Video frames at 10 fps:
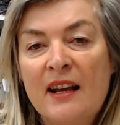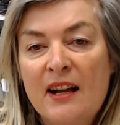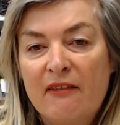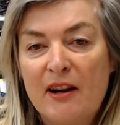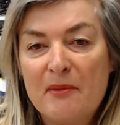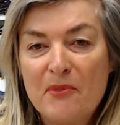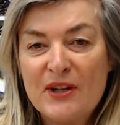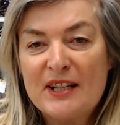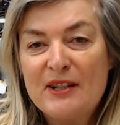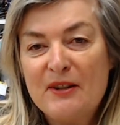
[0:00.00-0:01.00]
Right,
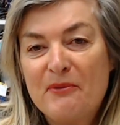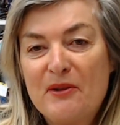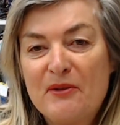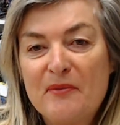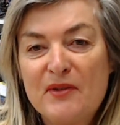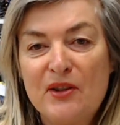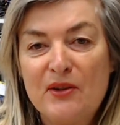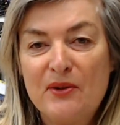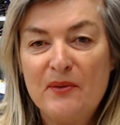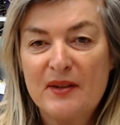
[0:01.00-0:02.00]
morning. Welcome
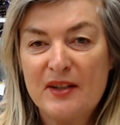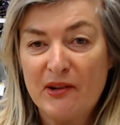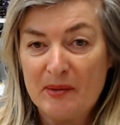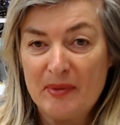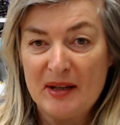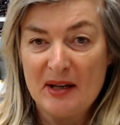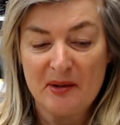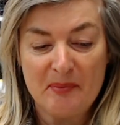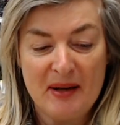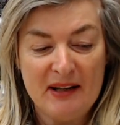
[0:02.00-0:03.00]
to Sewing Bee
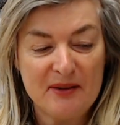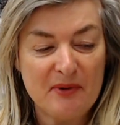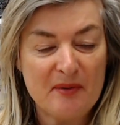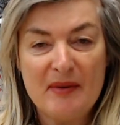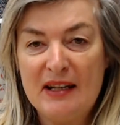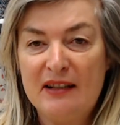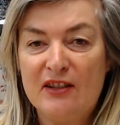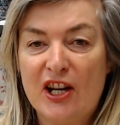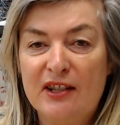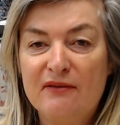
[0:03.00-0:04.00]
Unpicked with me,
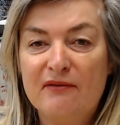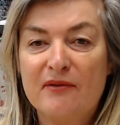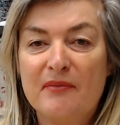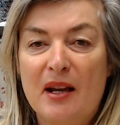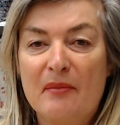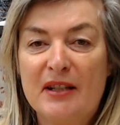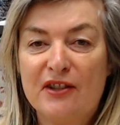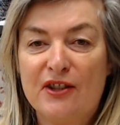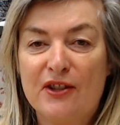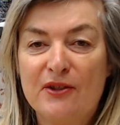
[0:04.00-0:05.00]
Jane from
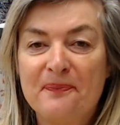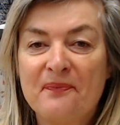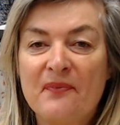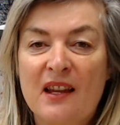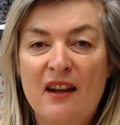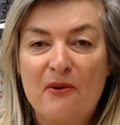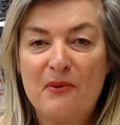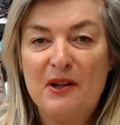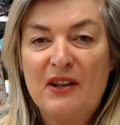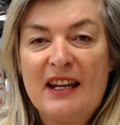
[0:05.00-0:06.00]
Haberdasherdo. We're
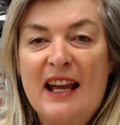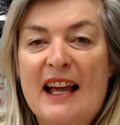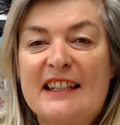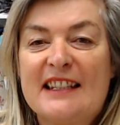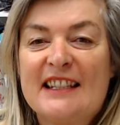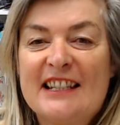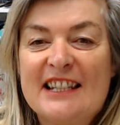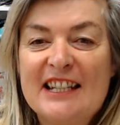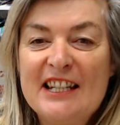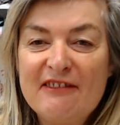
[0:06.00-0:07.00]
looking at
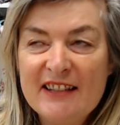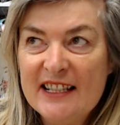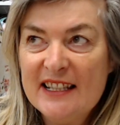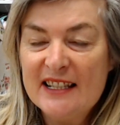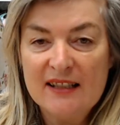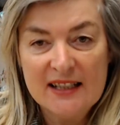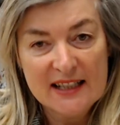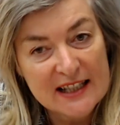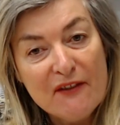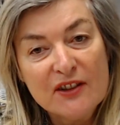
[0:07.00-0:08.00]
Series
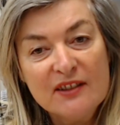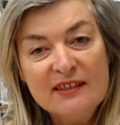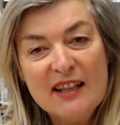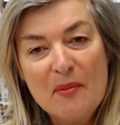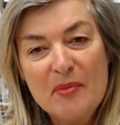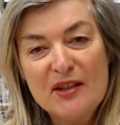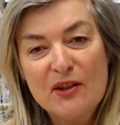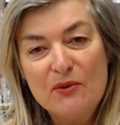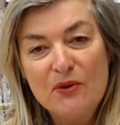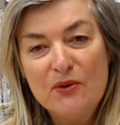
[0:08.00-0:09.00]
7,
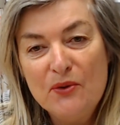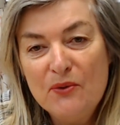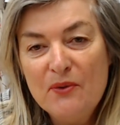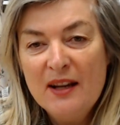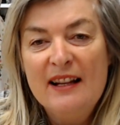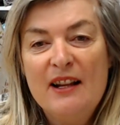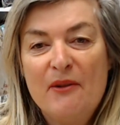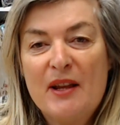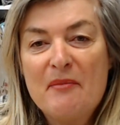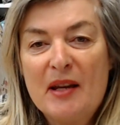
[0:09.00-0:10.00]
Episode 2, where
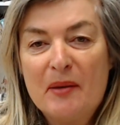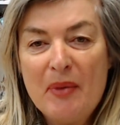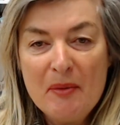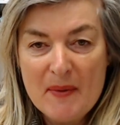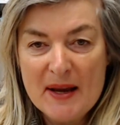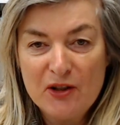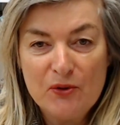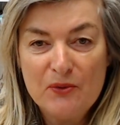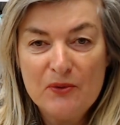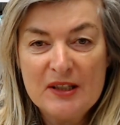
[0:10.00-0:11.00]
they make paper bag
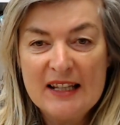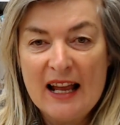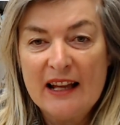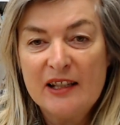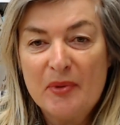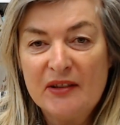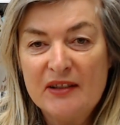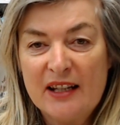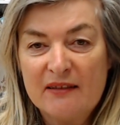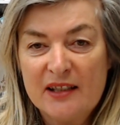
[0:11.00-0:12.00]
shorts and a
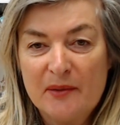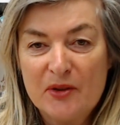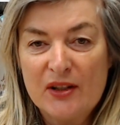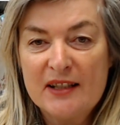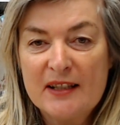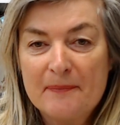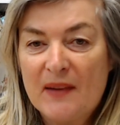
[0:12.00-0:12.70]
button-down summer dress.